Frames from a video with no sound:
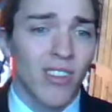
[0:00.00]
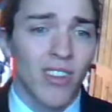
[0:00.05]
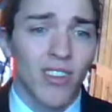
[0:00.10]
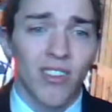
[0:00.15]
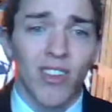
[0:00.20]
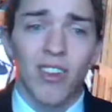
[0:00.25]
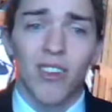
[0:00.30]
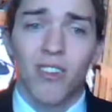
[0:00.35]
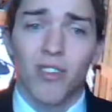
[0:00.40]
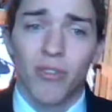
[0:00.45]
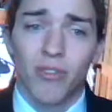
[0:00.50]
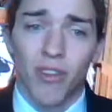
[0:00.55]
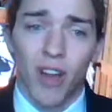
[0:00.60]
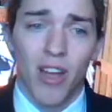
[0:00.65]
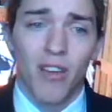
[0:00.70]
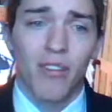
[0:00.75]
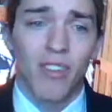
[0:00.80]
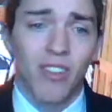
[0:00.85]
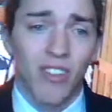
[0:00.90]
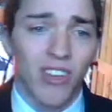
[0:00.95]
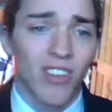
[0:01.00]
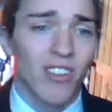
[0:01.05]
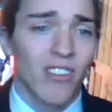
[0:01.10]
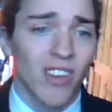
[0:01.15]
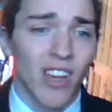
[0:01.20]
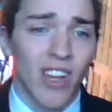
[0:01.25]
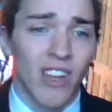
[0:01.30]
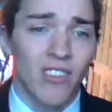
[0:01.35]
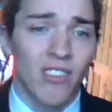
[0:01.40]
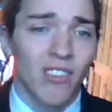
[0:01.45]
because there's a 5 in 6
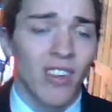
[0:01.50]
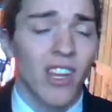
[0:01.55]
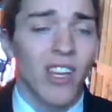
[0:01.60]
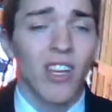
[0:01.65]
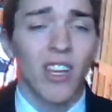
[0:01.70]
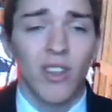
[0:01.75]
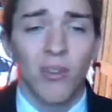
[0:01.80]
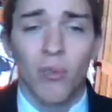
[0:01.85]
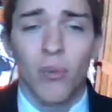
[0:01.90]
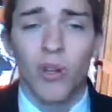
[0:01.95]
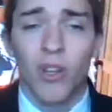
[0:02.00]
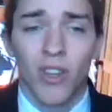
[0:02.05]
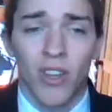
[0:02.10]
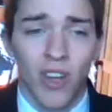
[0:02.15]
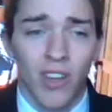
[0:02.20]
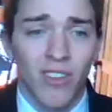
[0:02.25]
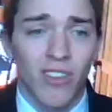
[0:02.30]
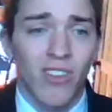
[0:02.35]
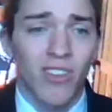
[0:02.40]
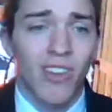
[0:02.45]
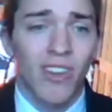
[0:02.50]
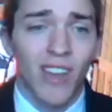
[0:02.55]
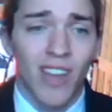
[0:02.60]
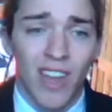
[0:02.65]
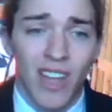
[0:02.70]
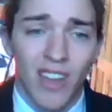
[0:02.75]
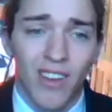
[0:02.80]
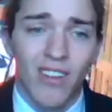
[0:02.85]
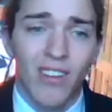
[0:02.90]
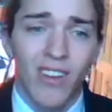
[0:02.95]
chance that it will not
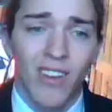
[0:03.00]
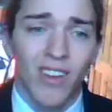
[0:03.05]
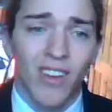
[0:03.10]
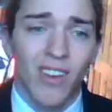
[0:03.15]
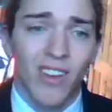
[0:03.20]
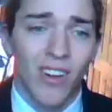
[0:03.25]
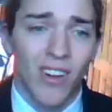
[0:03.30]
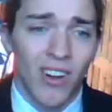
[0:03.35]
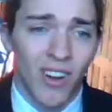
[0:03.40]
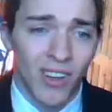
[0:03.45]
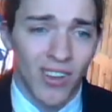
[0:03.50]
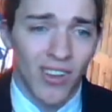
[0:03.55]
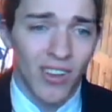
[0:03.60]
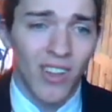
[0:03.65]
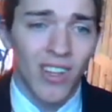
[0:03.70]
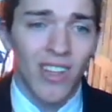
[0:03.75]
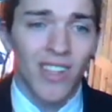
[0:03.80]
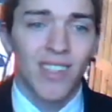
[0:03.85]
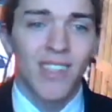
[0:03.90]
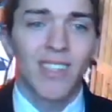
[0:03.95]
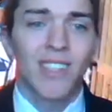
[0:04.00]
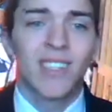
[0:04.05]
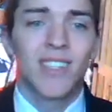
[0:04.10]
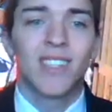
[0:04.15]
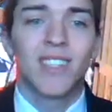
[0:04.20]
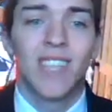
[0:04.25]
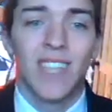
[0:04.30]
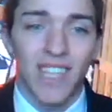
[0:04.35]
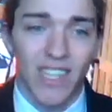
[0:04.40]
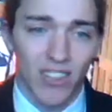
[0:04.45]
land on
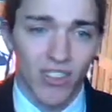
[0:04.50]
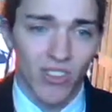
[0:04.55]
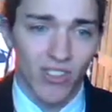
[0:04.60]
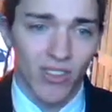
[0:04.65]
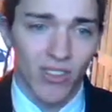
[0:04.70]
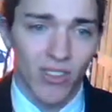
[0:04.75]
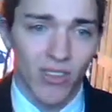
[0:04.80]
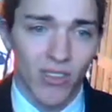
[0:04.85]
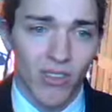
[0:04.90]
six.